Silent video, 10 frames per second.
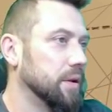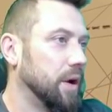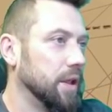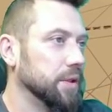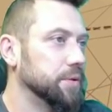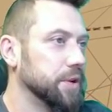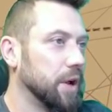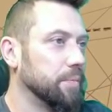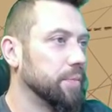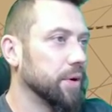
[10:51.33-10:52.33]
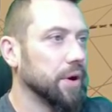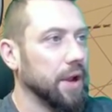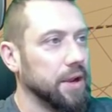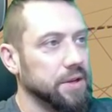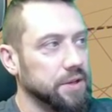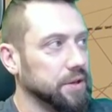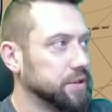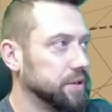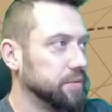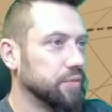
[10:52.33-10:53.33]
I lose Alberta. I can still
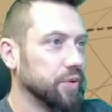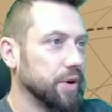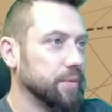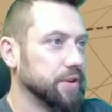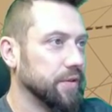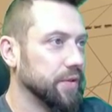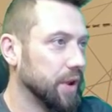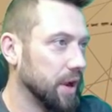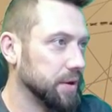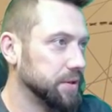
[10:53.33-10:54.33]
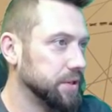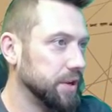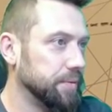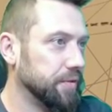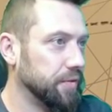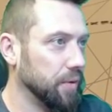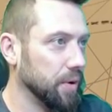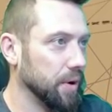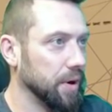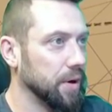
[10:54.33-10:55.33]
see pretty much everything I could see before.